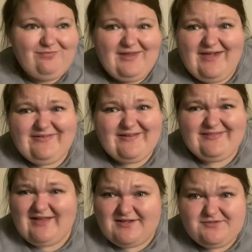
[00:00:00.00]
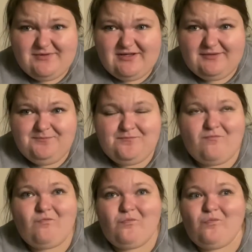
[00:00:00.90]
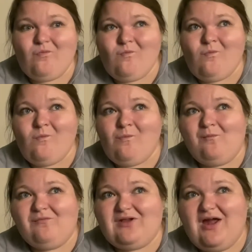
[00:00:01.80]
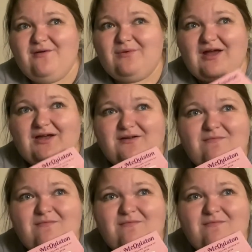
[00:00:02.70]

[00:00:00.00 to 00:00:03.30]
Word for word: And like last week I read